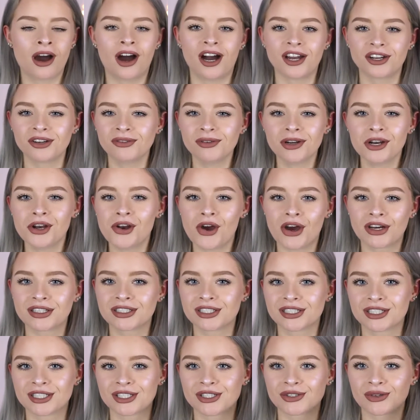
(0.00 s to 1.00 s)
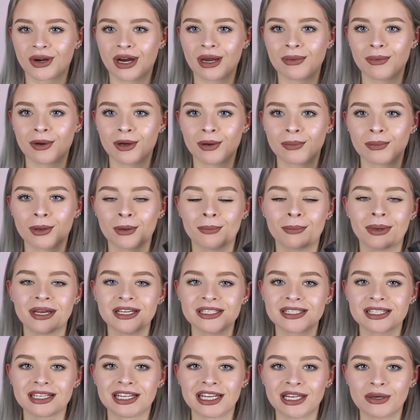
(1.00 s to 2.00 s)
I don't really know how to describe it but
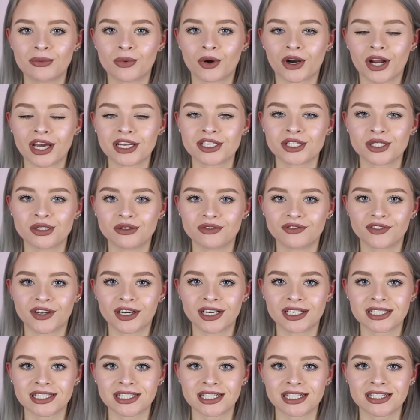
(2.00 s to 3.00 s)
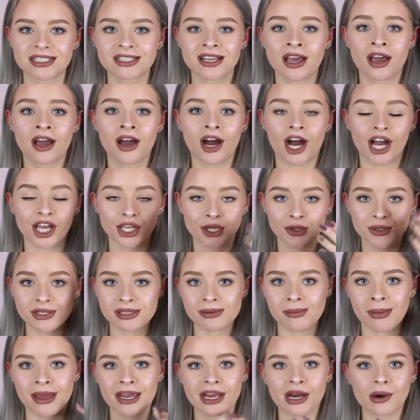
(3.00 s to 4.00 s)
basically what I do first is I
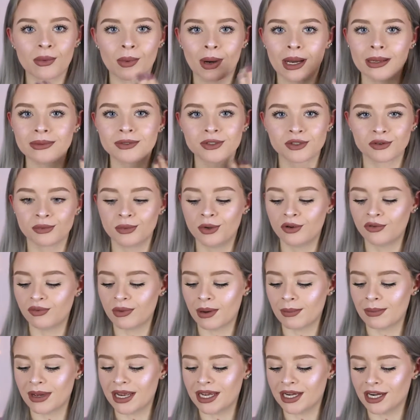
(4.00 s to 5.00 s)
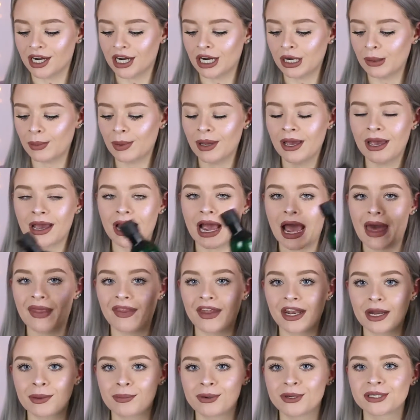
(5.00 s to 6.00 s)
use a makeup wipe to remove my makeup
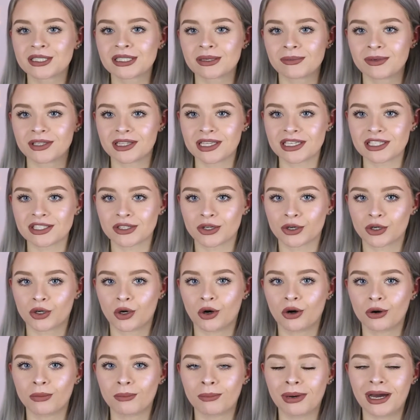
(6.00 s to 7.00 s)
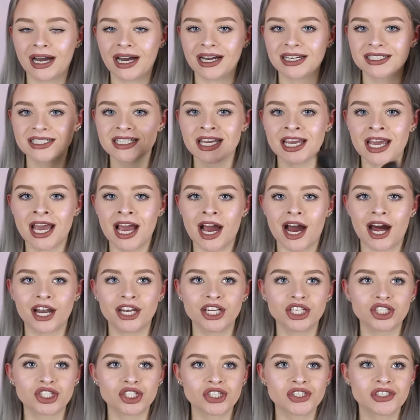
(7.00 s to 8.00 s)
and then I put some of this on a cotton pad
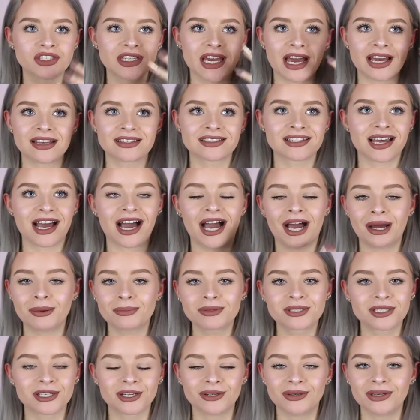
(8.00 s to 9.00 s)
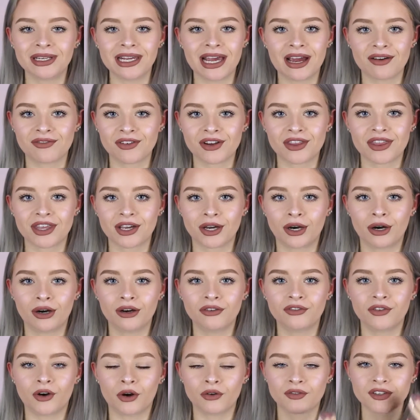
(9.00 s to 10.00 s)
and it just gets absolutely everything
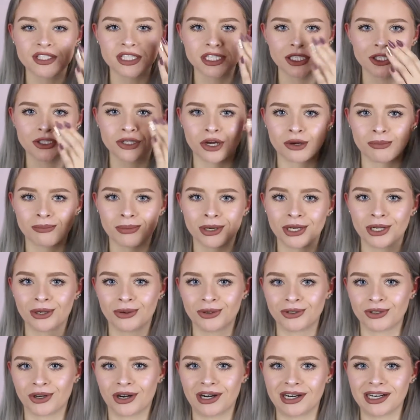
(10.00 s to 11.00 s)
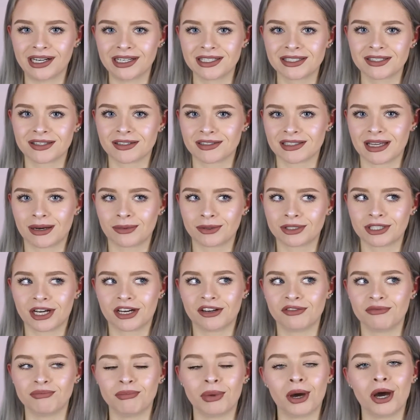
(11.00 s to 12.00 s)
off. Obviously you don't put it on your eyes because that would
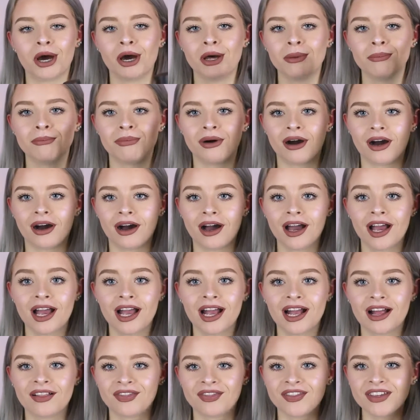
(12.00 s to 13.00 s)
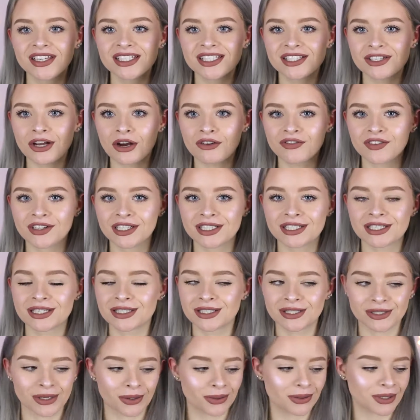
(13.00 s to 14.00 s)
kind of burn but this stuff is
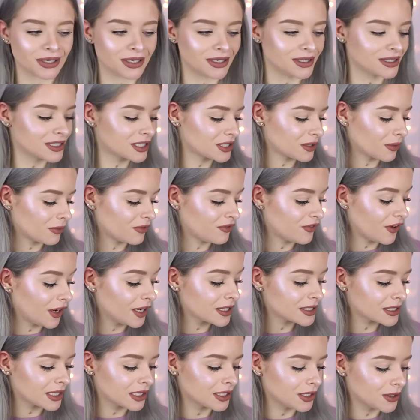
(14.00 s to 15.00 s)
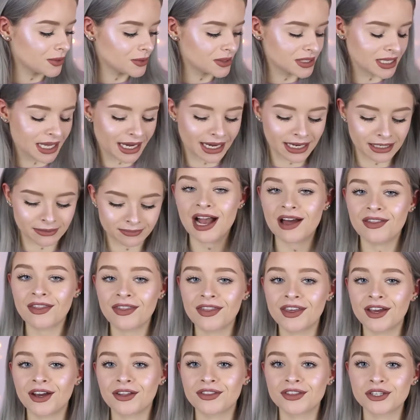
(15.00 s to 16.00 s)
so good. So first I use that. And
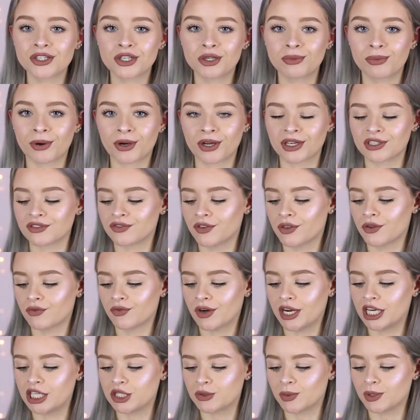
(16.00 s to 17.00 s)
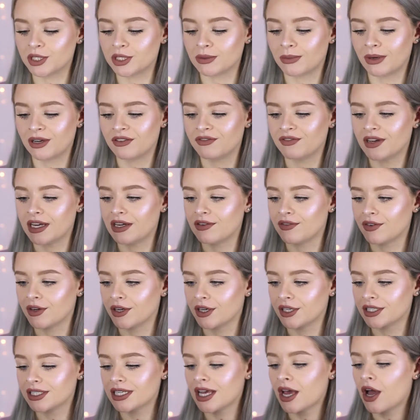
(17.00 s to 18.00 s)
then the other two products from the range which are my
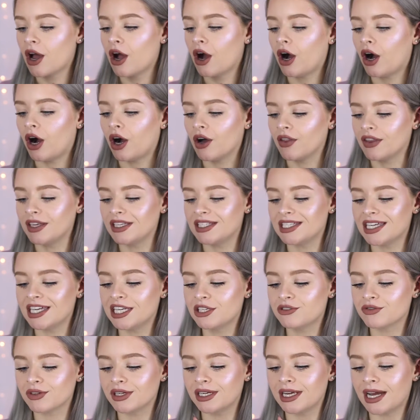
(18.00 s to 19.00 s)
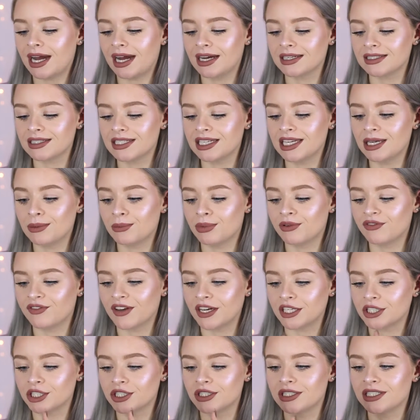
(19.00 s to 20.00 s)
favourite are the Tea Tree
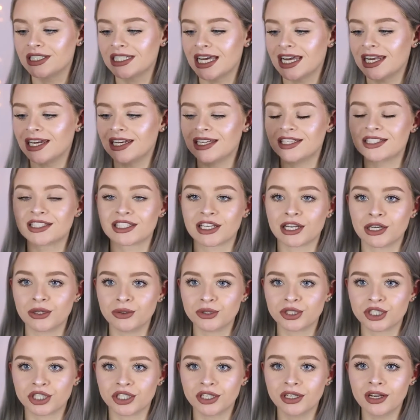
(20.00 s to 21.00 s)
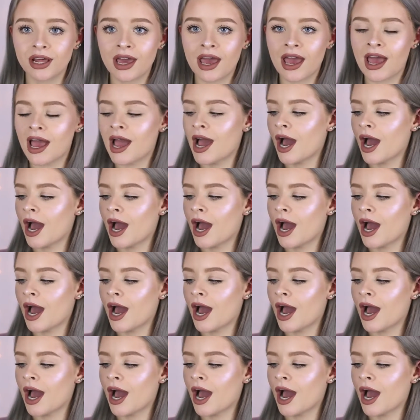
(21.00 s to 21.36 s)
Anti-Imperfection Daily Solution.